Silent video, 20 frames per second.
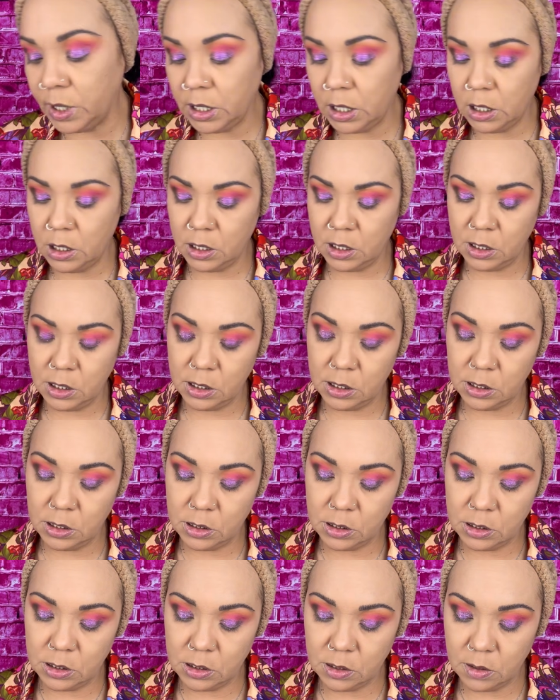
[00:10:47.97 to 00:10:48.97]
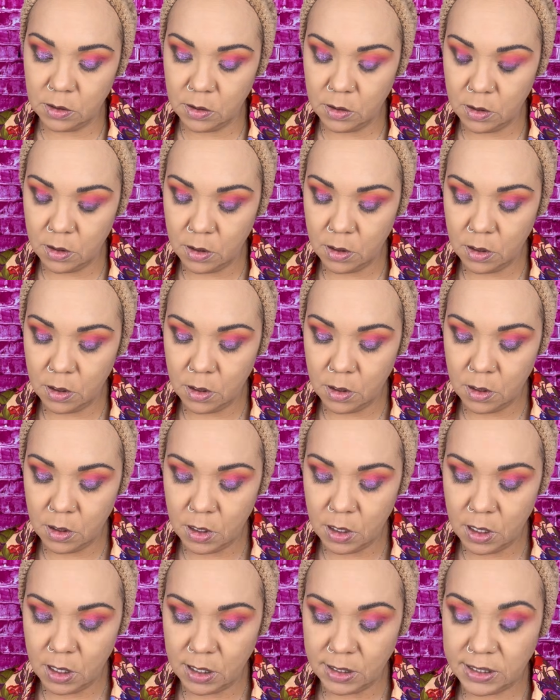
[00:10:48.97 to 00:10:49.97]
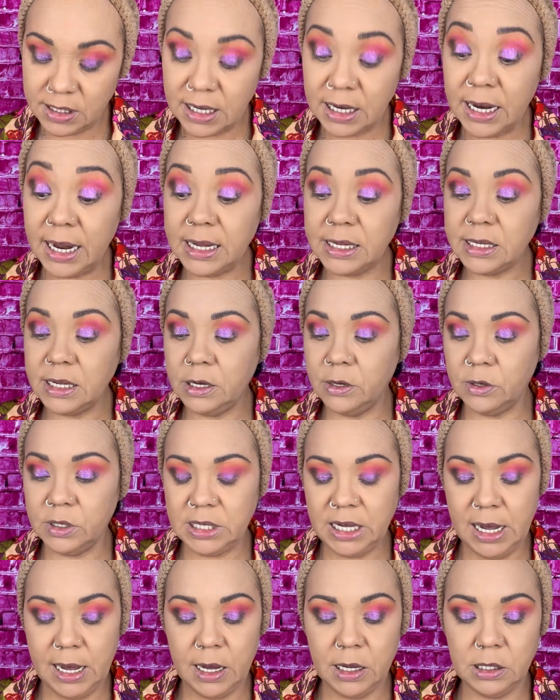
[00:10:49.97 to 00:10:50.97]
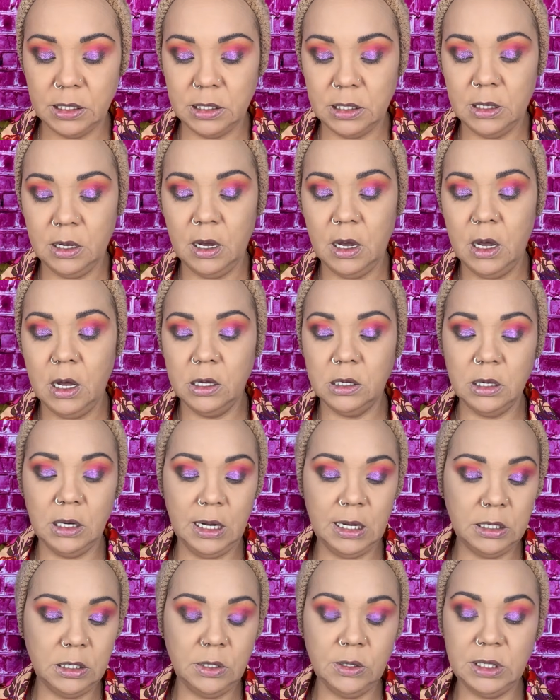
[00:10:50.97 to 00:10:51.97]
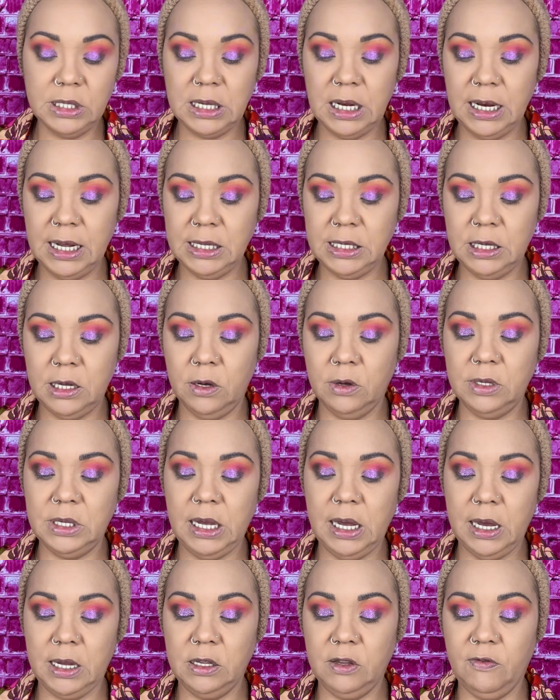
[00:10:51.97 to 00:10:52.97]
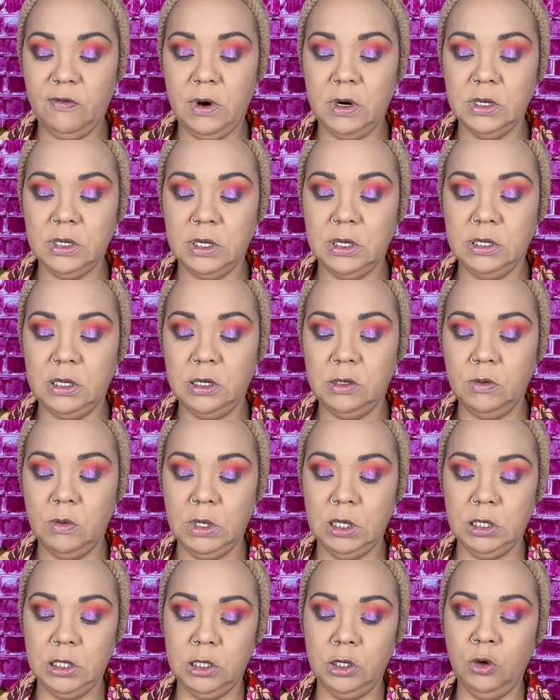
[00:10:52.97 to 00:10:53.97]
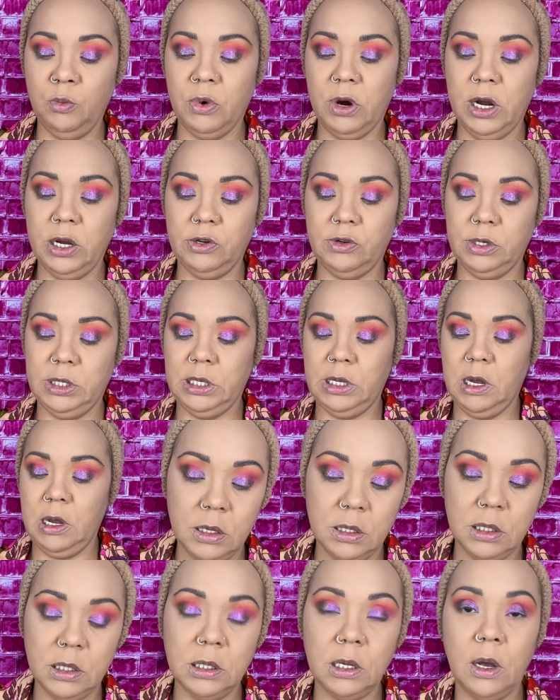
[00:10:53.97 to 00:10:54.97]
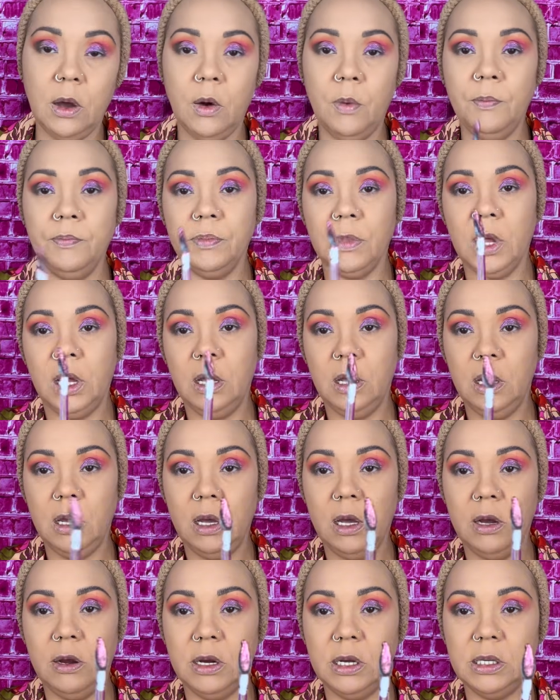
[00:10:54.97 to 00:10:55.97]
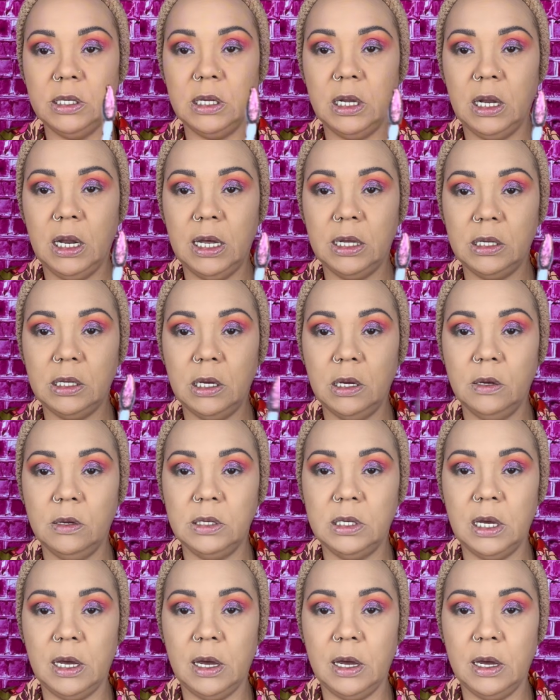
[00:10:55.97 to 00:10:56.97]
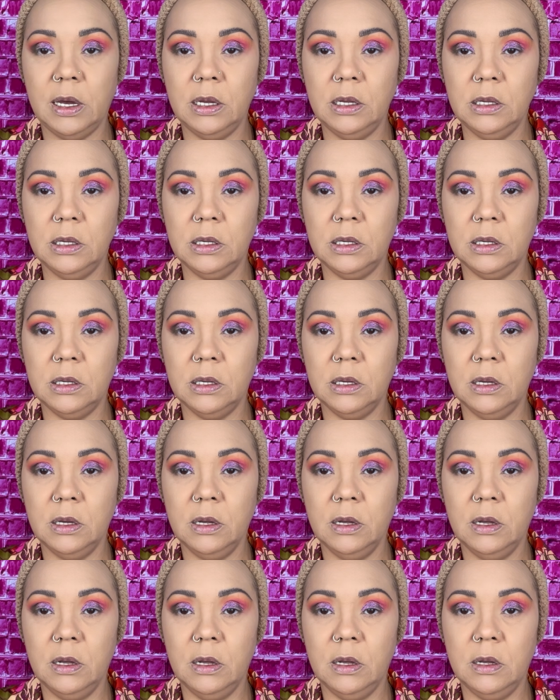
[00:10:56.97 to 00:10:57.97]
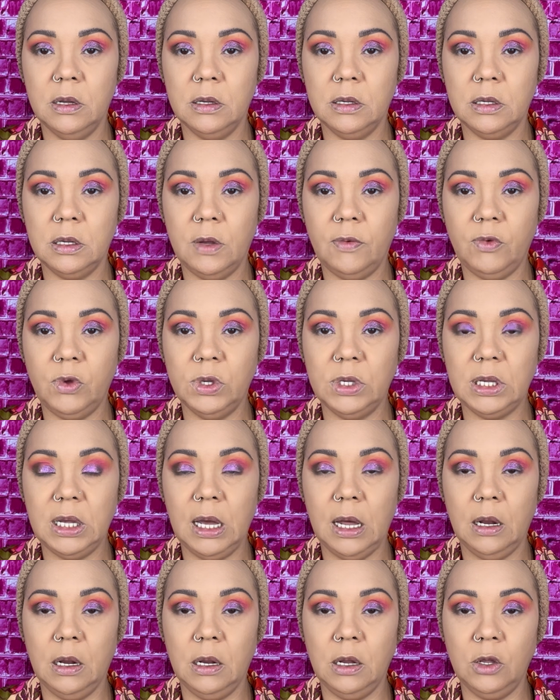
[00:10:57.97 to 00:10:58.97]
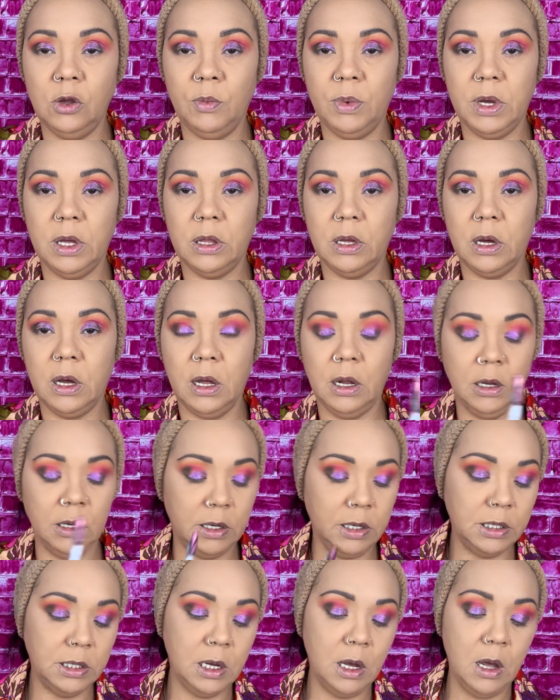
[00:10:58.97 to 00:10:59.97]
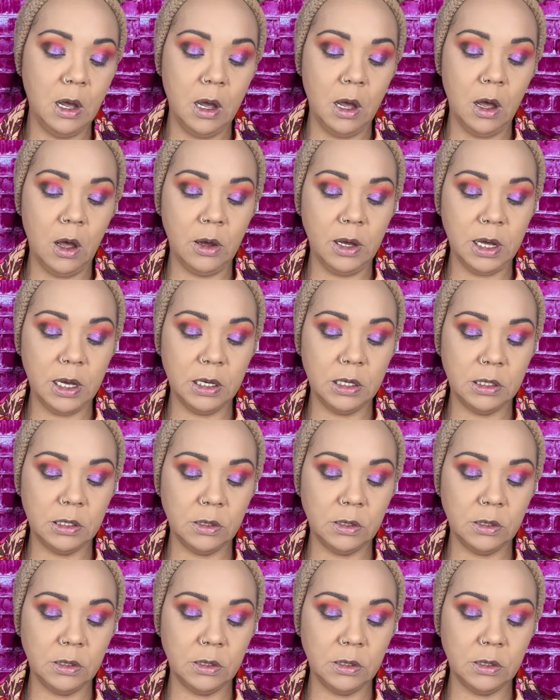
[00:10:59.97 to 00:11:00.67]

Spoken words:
is Celestial Dance. So let's do Celestial Dance first because this one looks super interesting. So here's Celestial Dance. See if you see a little bit of the colors. Okay, so